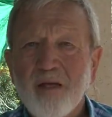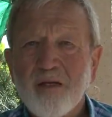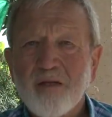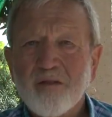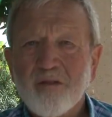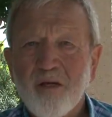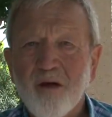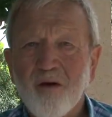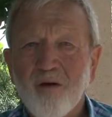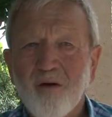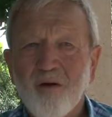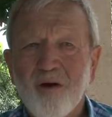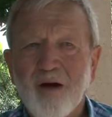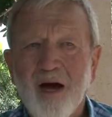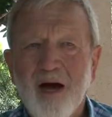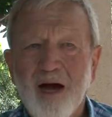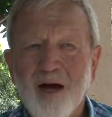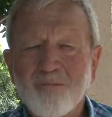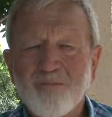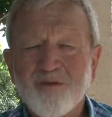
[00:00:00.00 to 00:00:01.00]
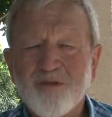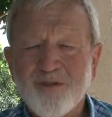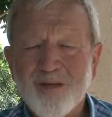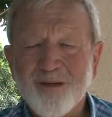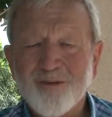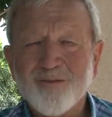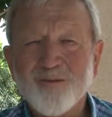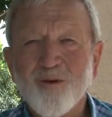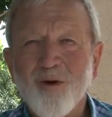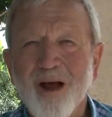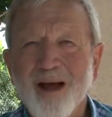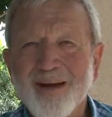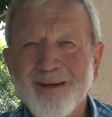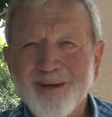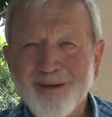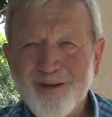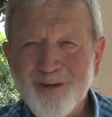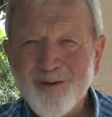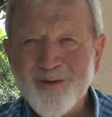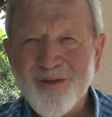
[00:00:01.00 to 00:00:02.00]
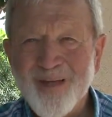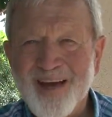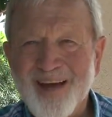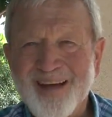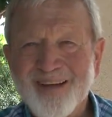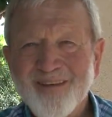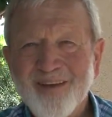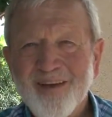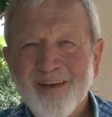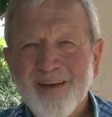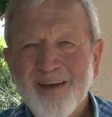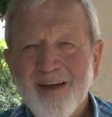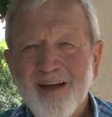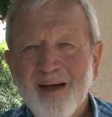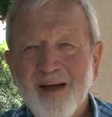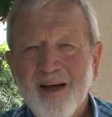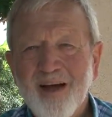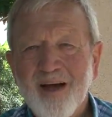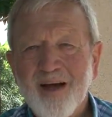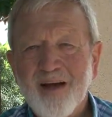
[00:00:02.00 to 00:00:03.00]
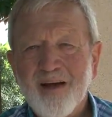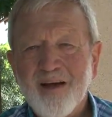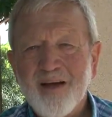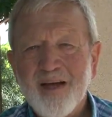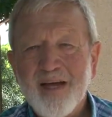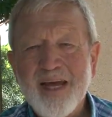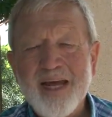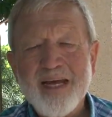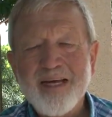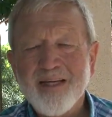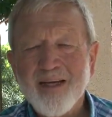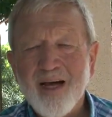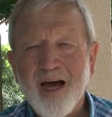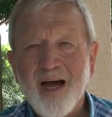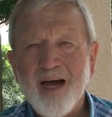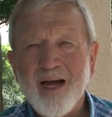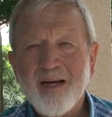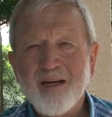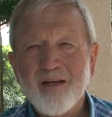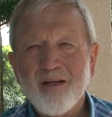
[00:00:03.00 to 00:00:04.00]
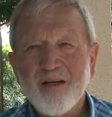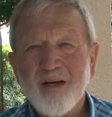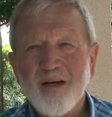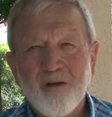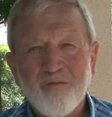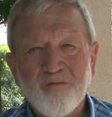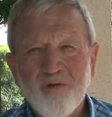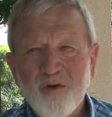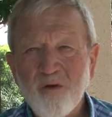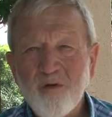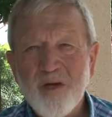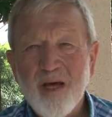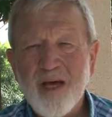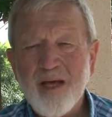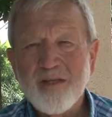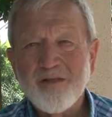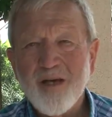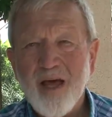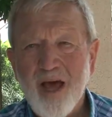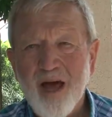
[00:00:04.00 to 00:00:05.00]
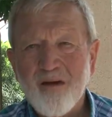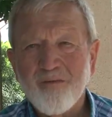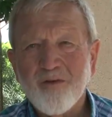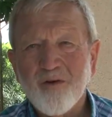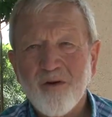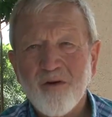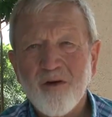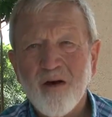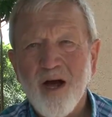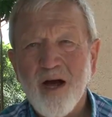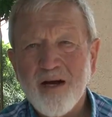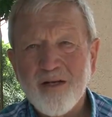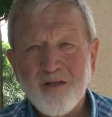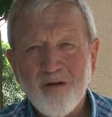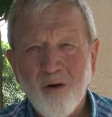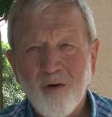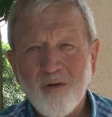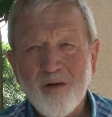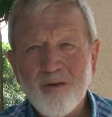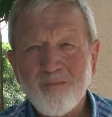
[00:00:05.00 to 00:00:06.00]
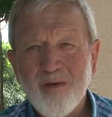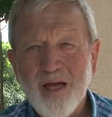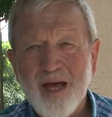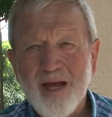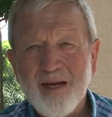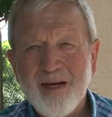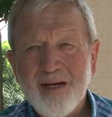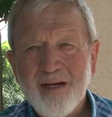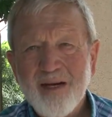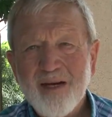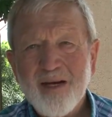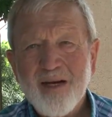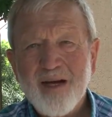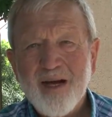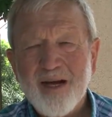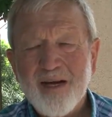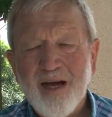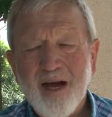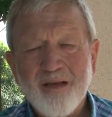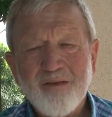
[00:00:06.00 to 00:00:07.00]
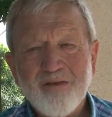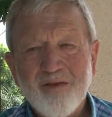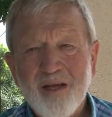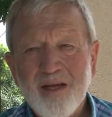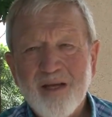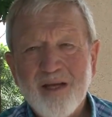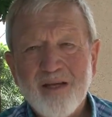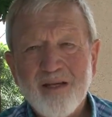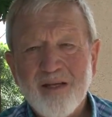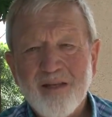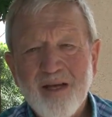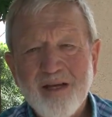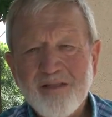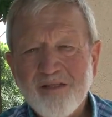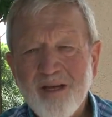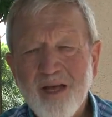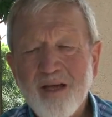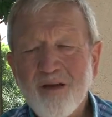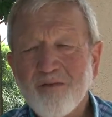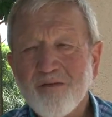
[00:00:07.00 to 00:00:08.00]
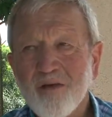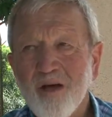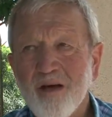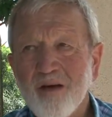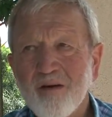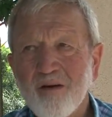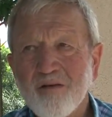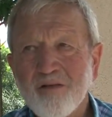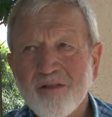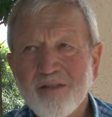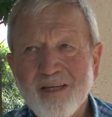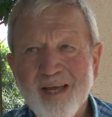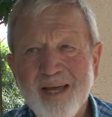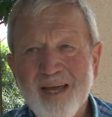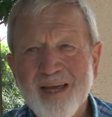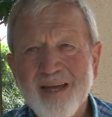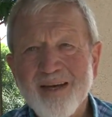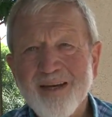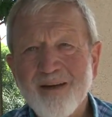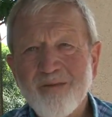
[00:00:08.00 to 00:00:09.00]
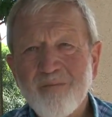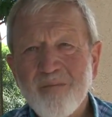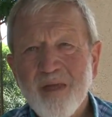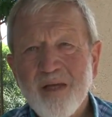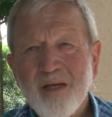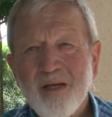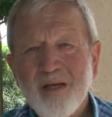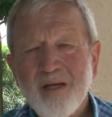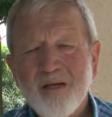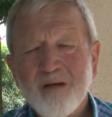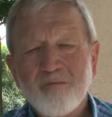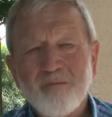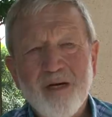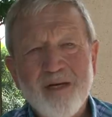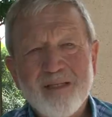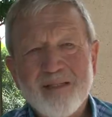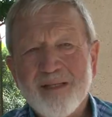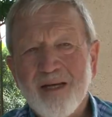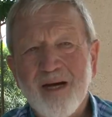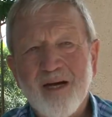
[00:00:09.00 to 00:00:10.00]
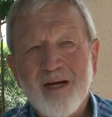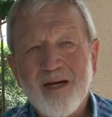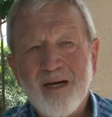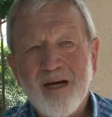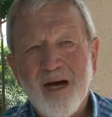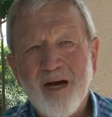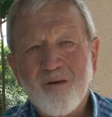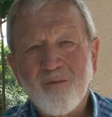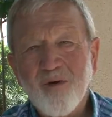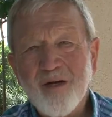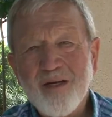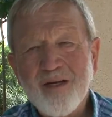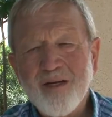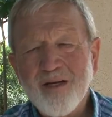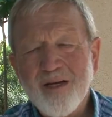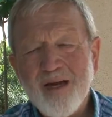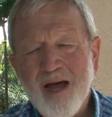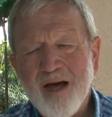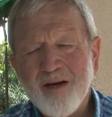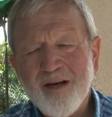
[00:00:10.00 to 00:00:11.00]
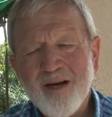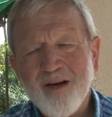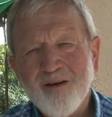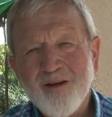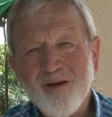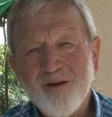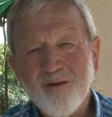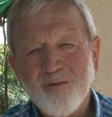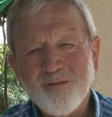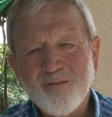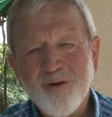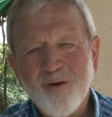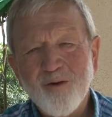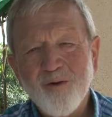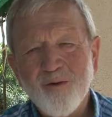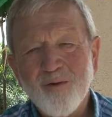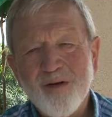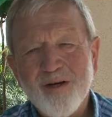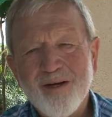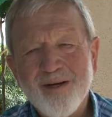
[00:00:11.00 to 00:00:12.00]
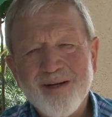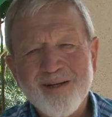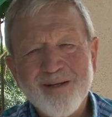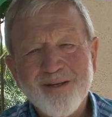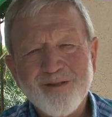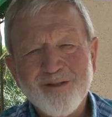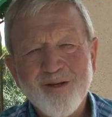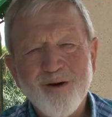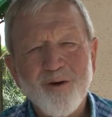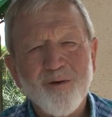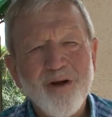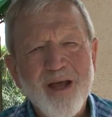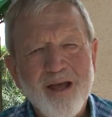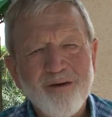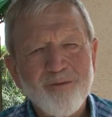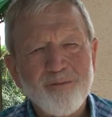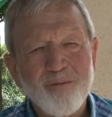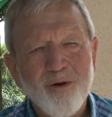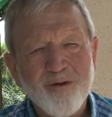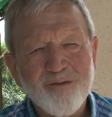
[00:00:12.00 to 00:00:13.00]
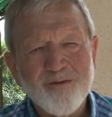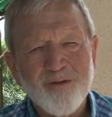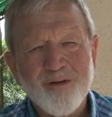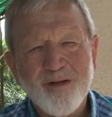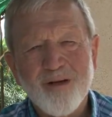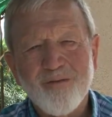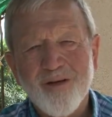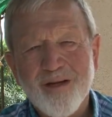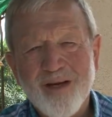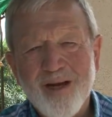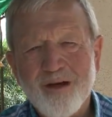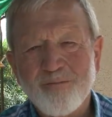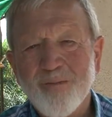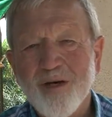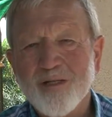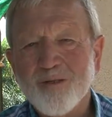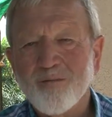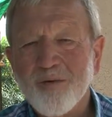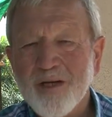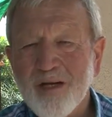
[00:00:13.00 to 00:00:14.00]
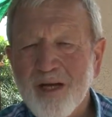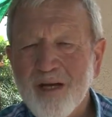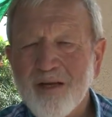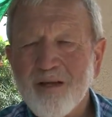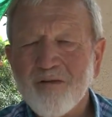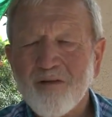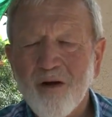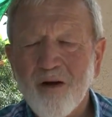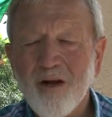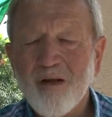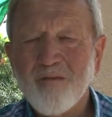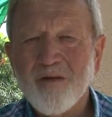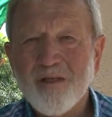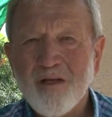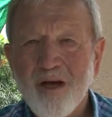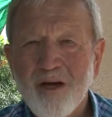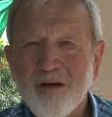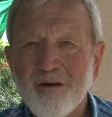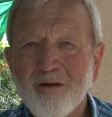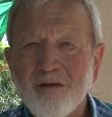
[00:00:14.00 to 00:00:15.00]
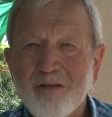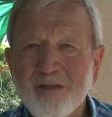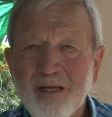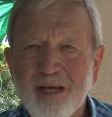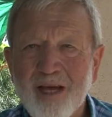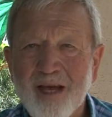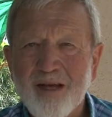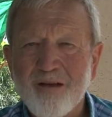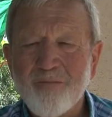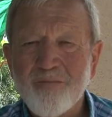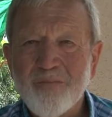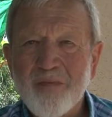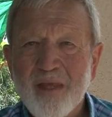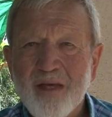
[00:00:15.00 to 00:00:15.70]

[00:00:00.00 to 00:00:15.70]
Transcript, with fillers: So I'm still trying to do that. He died few days after I told him that, and I think they say he was 110. But we down here, you don't know, because you don't have a birth certificate that much, but he thought he was 110.